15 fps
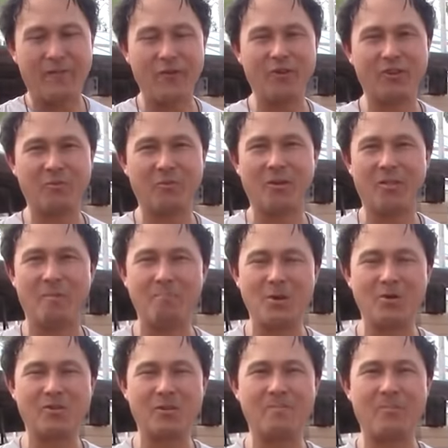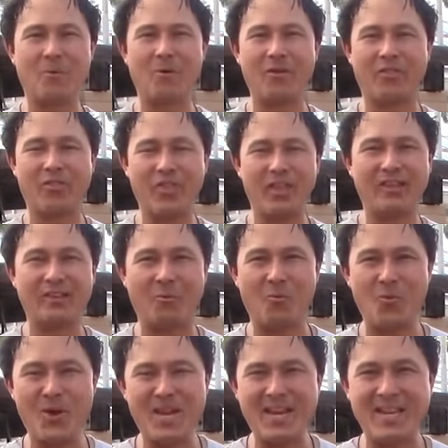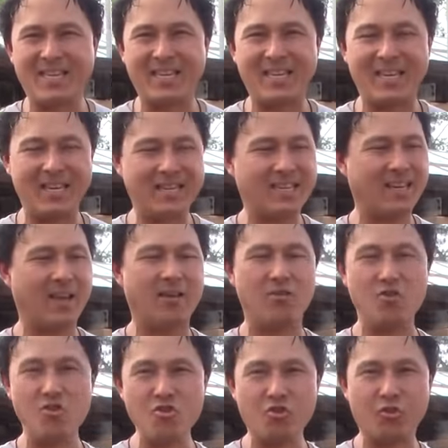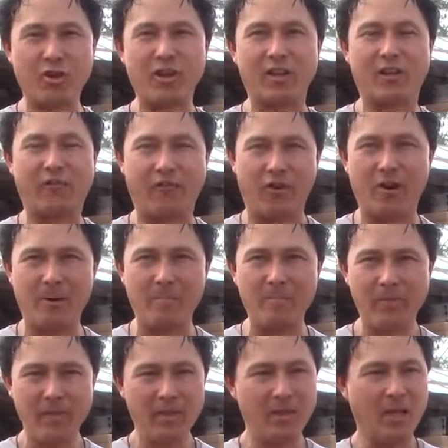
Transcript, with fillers: Food is one of the most important things that we need to eat to get nutrients from.